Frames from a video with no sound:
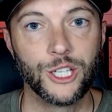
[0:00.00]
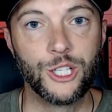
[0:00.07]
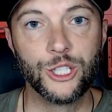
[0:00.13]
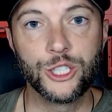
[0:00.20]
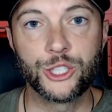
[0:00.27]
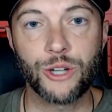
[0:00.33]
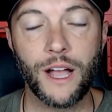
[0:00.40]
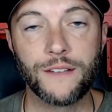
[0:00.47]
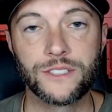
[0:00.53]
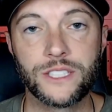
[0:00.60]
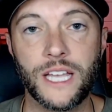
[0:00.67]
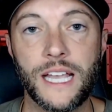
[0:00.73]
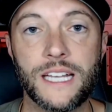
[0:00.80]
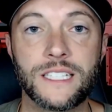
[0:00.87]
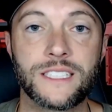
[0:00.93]
Good drives
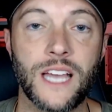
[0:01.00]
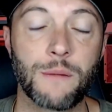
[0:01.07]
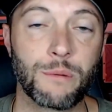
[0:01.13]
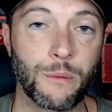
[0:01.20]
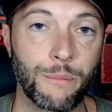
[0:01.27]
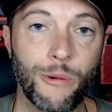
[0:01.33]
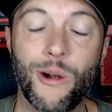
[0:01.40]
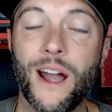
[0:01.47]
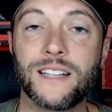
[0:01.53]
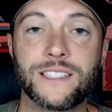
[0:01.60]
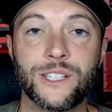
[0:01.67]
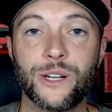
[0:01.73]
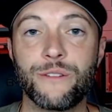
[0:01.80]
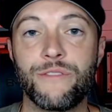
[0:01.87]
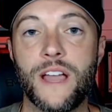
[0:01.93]
gained is that
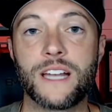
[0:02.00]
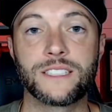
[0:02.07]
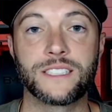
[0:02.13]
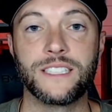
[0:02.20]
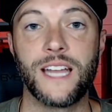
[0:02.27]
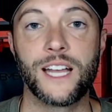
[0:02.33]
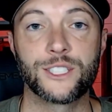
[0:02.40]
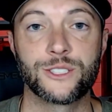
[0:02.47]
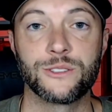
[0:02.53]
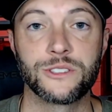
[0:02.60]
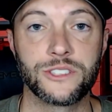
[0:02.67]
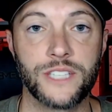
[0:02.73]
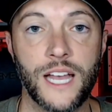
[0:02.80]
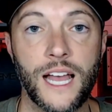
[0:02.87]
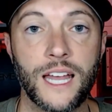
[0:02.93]
proprietary Fantasy National
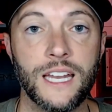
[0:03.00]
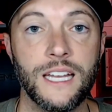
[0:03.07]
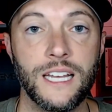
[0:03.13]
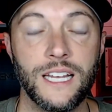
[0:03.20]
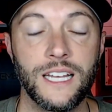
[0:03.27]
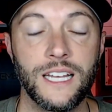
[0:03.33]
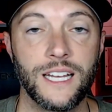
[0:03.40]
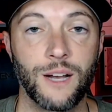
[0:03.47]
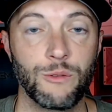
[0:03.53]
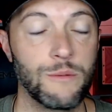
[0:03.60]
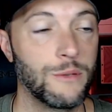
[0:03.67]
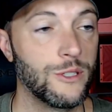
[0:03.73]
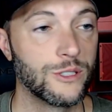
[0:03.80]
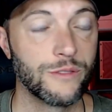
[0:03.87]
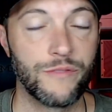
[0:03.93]
stat. We've
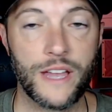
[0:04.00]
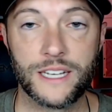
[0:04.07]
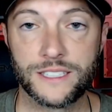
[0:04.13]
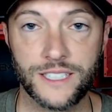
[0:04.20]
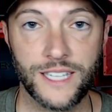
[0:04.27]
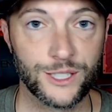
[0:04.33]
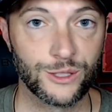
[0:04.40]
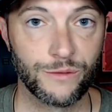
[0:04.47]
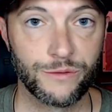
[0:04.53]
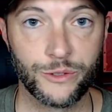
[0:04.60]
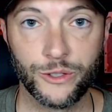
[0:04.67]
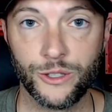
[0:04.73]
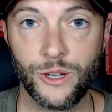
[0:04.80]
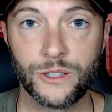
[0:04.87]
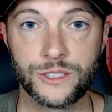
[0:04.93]
been using Fantasy National for
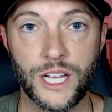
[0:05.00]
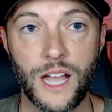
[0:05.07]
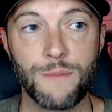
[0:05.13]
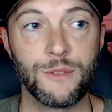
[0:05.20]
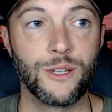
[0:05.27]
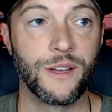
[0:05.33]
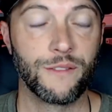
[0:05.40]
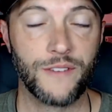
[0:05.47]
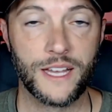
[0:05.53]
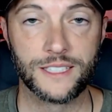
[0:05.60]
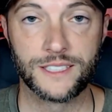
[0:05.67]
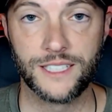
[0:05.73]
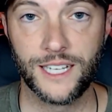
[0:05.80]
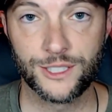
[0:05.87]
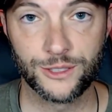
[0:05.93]
a long time. You can go to
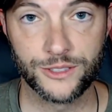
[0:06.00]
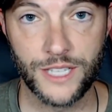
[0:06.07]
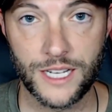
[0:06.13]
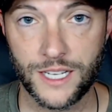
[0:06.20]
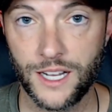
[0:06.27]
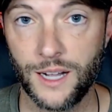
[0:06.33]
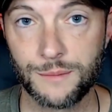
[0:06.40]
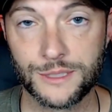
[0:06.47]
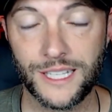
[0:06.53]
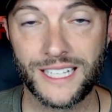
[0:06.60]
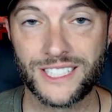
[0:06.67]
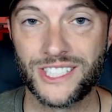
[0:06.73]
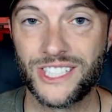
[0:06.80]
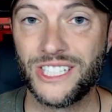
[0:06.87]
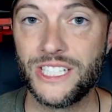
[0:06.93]

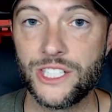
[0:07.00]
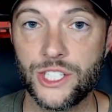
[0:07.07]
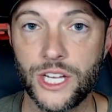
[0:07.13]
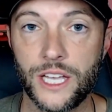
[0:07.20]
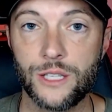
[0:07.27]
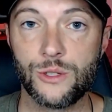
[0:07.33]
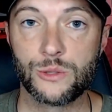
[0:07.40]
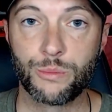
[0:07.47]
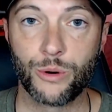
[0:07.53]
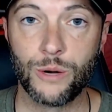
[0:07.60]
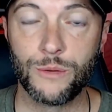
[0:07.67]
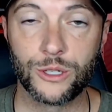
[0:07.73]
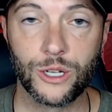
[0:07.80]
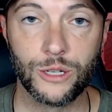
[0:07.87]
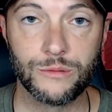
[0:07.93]
fantasynational.com/TJ, use
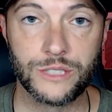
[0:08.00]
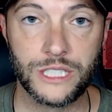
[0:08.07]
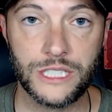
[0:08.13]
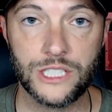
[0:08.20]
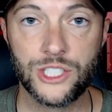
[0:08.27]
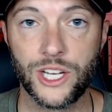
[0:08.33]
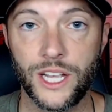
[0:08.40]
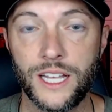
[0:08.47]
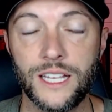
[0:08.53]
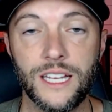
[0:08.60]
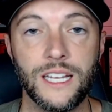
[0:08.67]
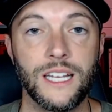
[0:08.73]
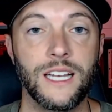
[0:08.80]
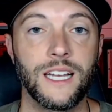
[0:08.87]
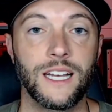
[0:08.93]
promo code TJ,
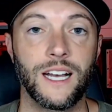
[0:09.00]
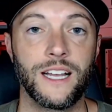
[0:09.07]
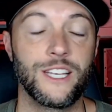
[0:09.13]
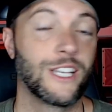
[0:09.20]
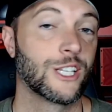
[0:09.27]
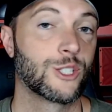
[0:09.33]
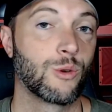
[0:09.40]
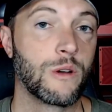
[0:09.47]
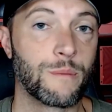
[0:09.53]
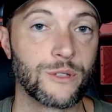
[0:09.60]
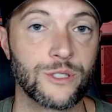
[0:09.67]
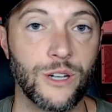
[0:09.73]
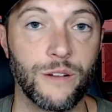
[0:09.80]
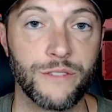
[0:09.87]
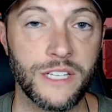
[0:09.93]
and you get
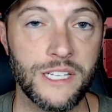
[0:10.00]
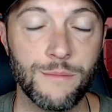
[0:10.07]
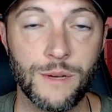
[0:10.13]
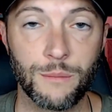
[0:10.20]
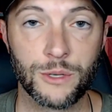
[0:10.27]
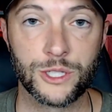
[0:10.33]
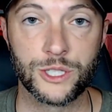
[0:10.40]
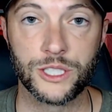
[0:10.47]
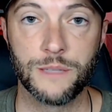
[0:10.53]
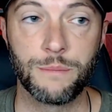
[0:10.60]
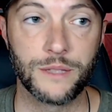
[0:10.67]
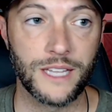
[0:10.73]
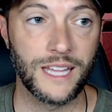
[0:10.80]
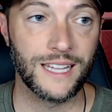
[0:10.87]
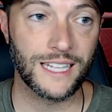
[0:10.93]
20% off any membership.
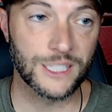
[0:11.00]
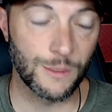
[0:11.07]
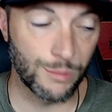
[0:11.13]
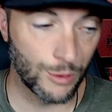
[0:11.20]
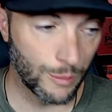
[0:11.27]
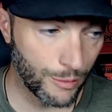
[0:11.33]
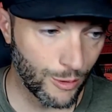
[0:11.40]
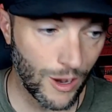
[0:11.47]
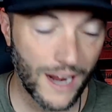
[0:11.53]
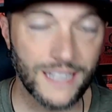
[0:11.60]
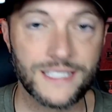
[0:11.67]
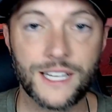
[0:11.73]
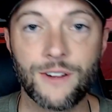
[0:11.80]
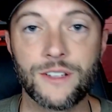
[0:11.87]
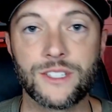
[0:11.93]
But that's a
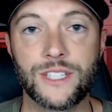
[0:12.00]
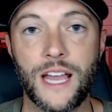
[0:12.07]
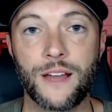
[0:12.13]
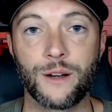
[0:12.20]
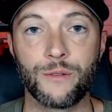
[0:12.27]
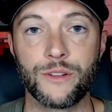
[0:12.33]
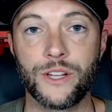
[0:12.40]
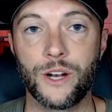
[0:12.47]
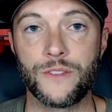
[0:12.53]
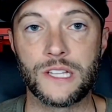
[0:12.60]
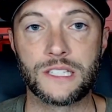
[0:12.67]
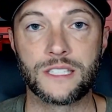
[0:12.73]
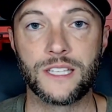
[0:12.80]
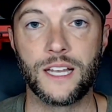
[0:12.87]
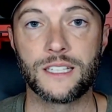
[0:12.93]
proprietary stat over there
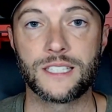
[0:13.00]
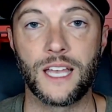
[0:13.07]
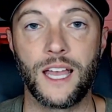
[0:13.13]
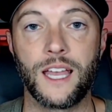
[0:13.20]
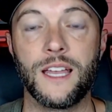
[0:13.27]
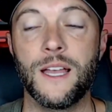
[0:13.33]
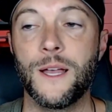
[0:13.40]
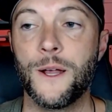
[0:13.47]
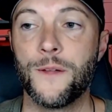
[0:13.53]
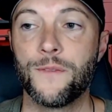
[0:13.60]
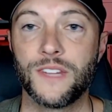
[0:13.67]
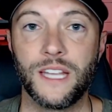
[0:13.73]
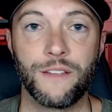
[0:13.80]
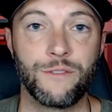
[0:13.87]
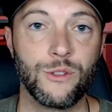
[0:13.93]
that says, hey,
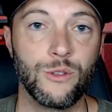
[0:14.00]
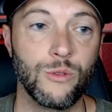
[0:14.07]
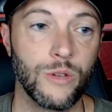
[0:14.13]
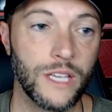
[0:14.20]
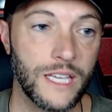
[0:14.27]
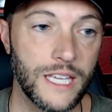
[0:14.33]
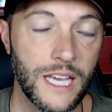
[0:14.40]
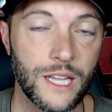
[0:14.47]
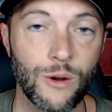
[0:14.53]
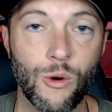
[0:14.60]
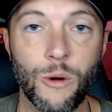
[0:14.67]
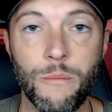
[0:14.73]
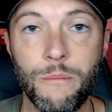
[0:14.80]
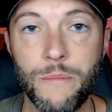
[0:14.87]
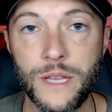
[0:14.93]
if you hit
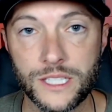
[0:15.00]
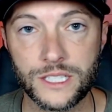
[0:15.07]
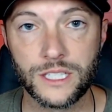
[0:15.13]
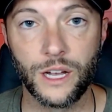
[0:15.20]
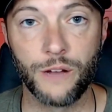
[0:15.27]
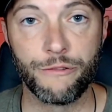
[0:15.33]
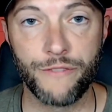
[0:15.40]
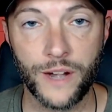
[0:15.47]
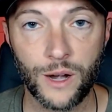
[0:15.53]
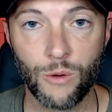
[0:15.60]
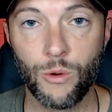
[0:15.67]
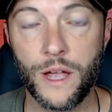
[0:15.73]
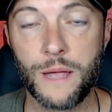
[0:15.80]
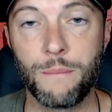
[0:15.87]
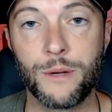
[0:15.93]
or miss a
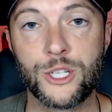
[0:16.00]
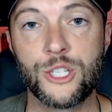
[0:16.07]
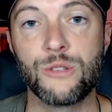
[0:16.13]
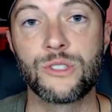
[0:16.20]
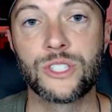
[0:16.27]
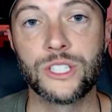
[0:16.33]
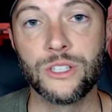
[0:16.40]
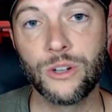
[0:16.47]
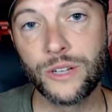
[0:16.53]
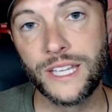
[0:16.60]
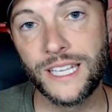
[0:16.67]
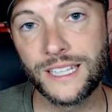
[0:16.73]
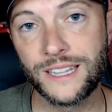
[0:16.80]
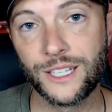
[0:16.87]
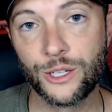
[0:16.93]
fairway, but you still
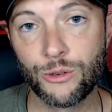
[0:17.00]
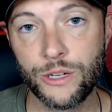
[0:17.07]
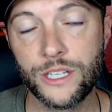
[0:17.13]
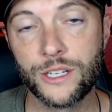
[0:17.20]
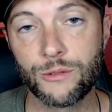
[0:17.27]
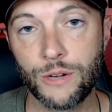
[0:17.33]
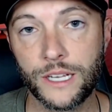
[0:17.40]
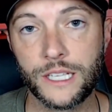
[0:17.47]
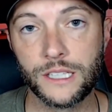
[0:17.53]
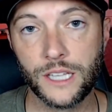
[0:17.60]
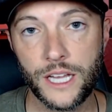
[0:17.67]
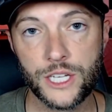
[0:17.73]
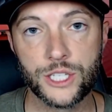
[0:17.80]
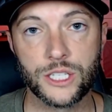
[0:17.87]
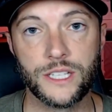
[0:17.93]
hit the green in
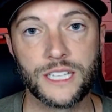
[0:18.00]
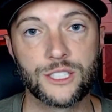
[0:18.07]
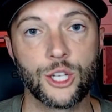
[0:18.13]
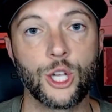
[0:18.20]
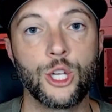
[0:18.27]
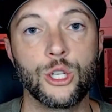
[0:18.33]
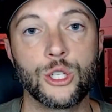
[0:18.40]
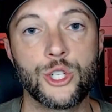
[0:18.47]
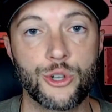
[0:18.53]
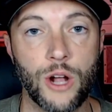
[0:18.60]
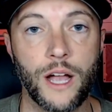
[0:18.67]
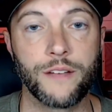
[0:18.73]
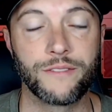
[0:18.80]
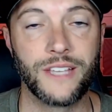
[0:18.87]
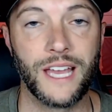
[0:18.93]
regulation, that's a good
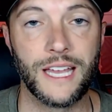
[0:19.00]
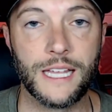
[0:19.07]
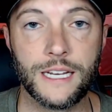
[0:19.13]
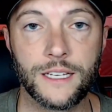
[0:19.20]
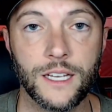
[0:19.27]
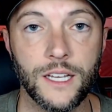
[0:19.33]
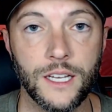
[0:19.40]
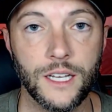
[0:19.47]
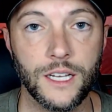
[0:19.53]
drive gained.